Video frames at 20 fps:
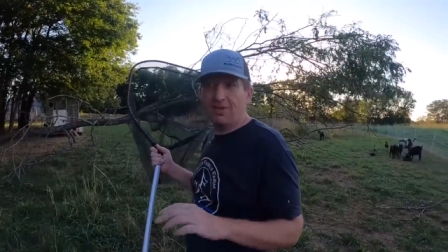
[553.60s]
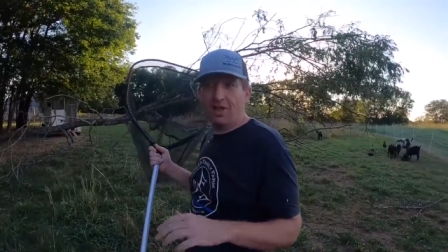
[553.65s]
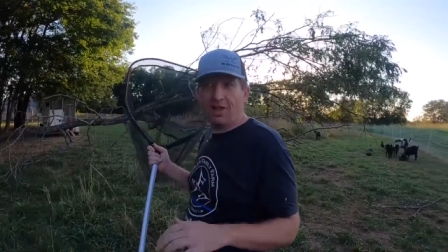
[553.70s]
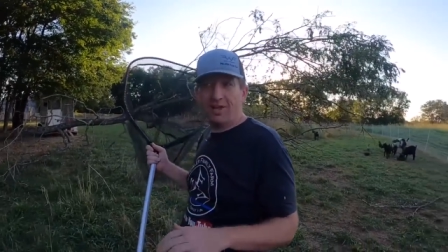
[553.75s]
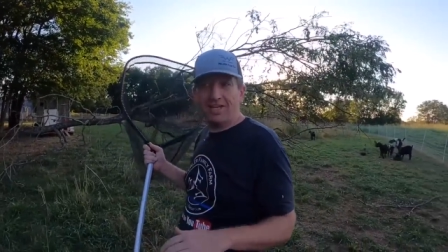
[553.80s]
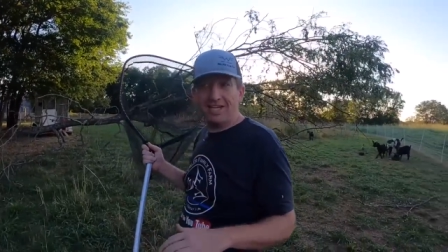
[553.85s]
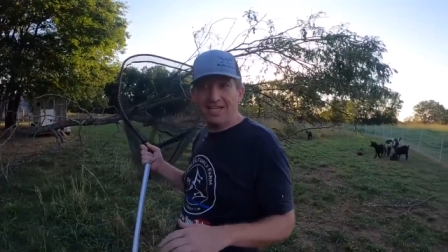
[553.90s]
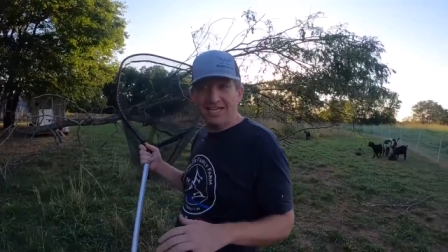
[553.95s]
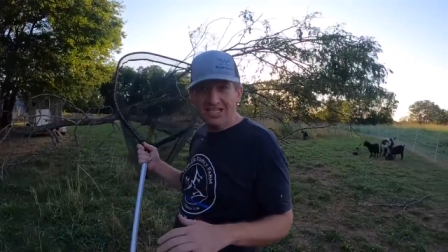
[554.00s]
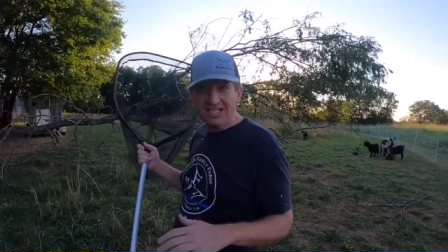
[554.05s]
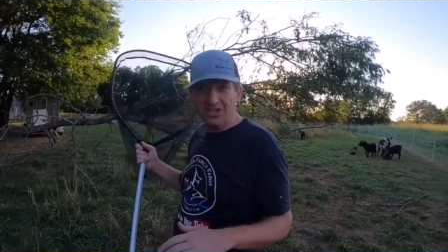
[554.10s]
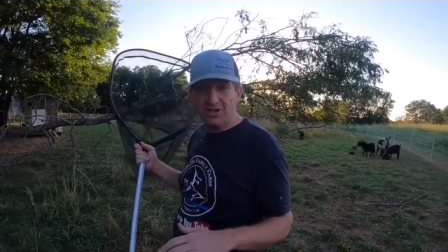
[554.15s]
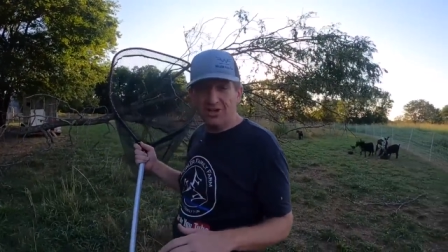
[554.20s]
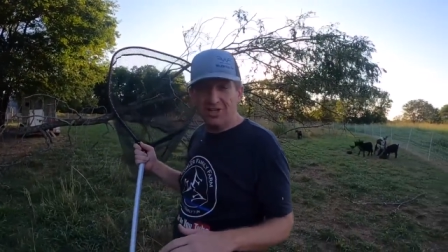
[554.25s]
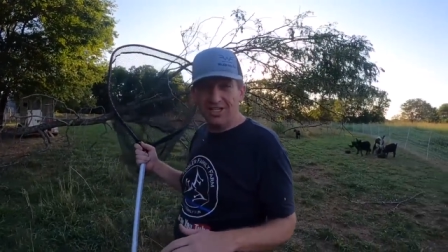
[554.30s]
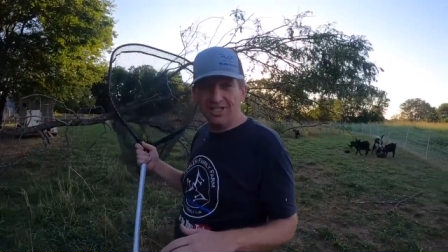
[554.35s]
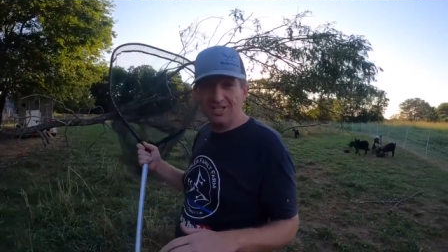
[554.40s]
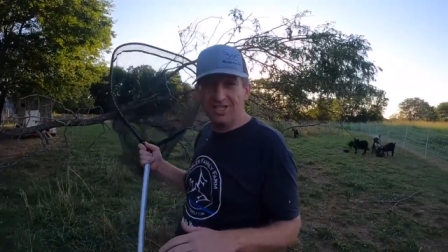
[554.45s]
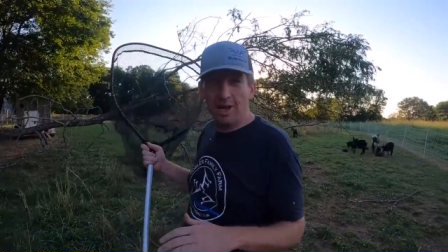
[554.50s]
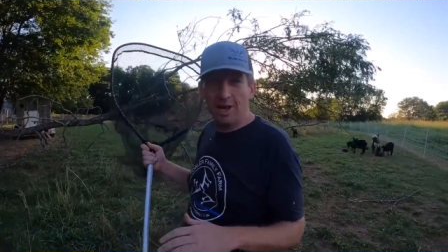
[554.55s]
a lot of
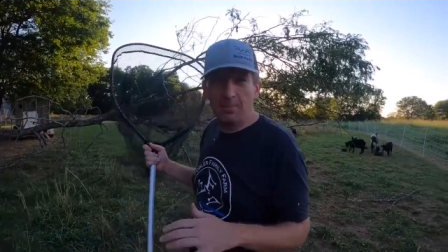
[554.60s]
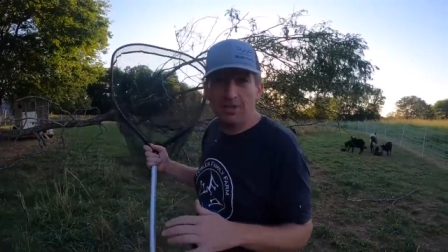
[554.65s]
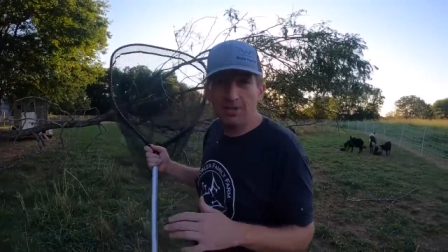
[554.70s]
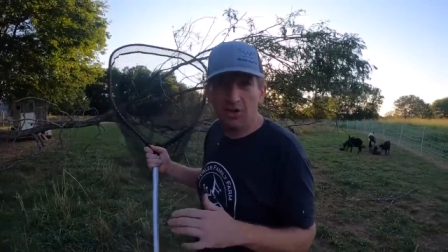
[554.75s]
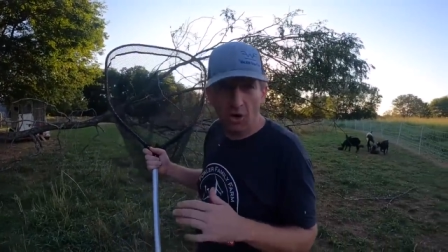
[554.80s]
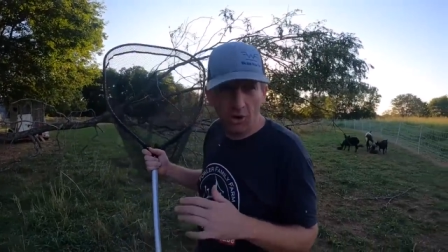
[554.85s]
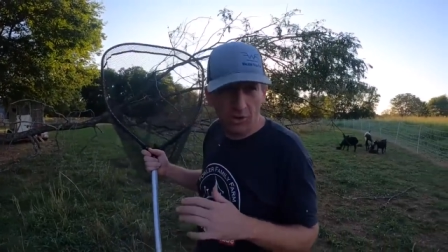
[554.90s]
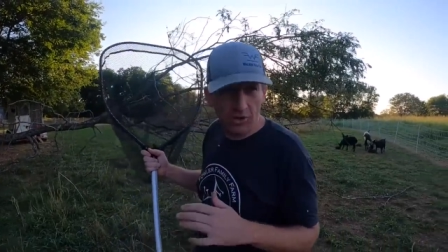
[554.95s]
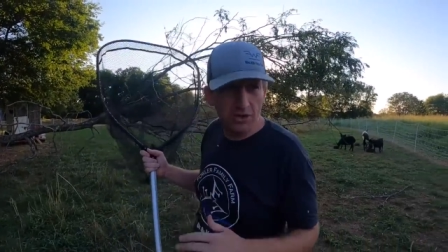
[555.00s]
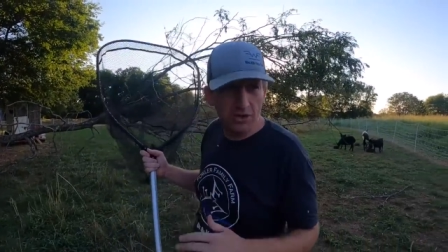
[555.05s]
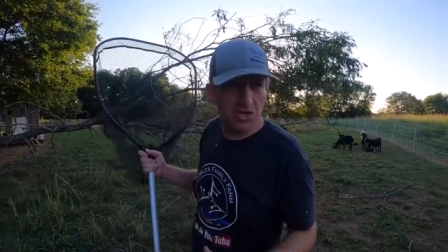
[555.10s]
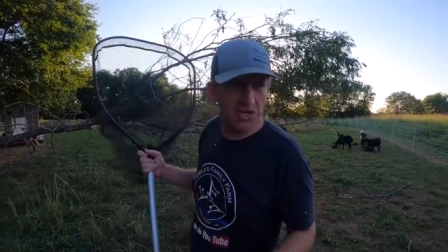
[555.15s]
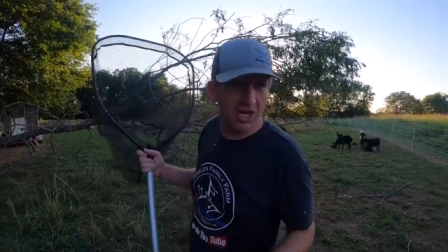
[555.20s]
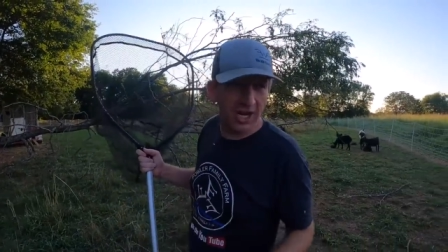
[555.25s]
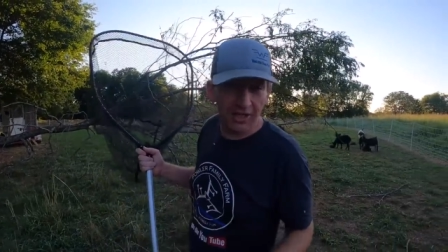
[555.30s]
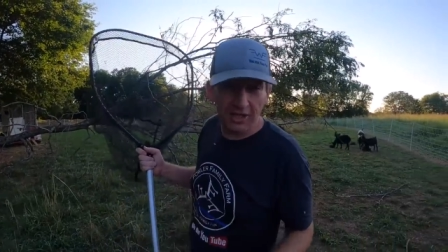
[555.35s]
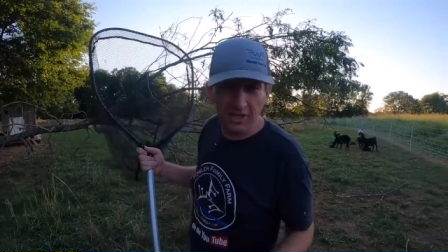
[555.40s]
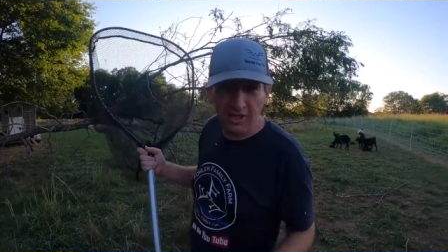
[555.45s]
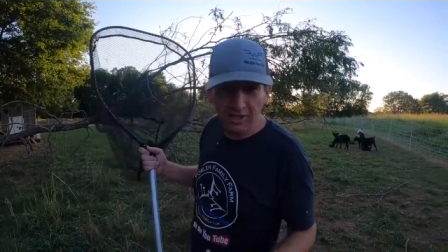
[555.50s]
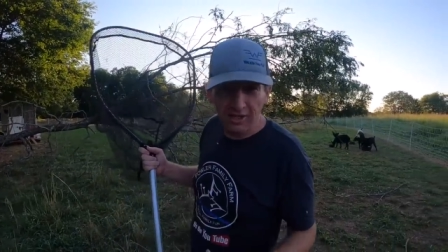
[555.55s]
history. His name is Carter
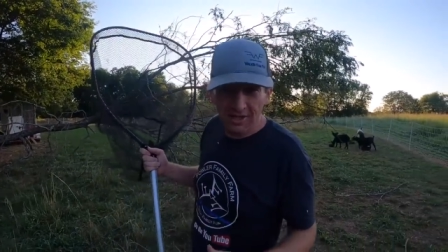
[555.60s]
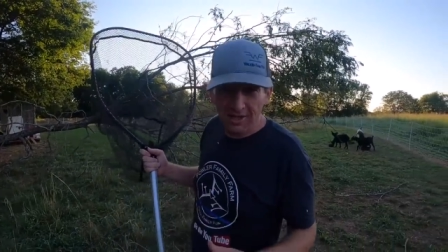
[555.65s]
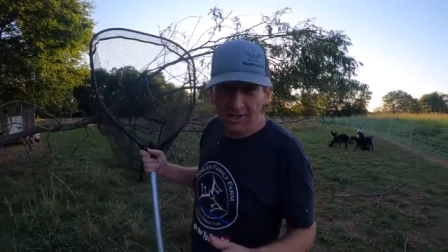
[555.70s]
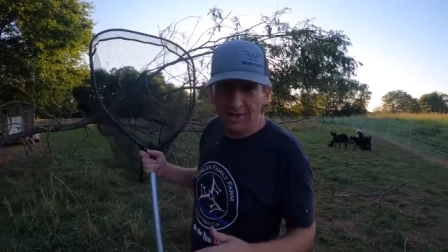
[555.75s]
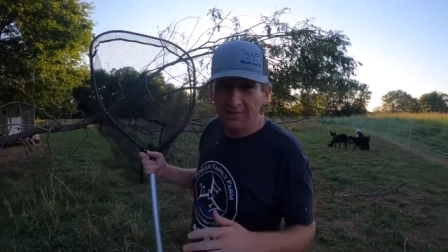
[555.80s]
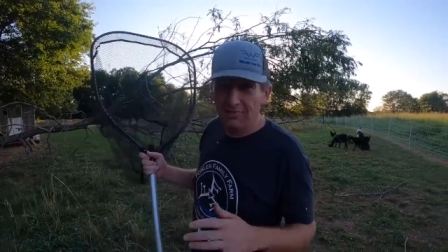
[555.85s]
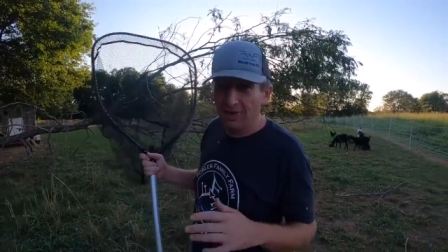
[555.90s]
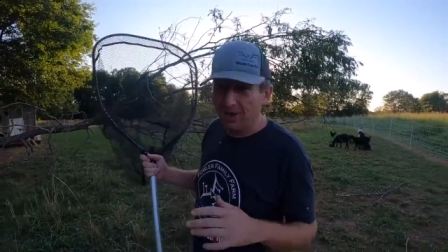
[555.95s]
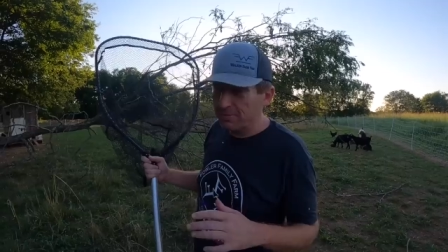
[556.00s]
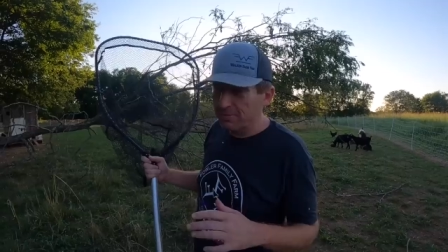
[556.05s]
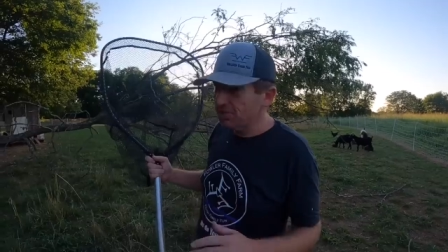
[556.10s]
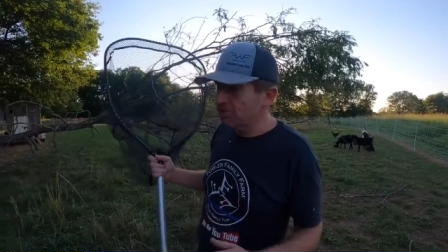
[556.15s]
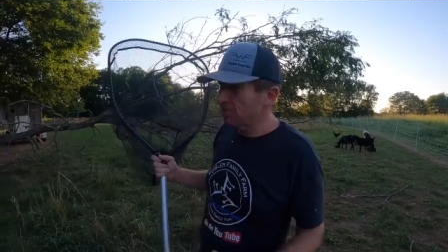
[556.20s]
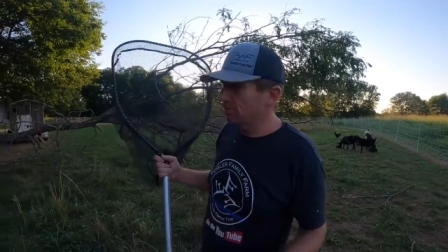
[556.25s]
Sharer, famous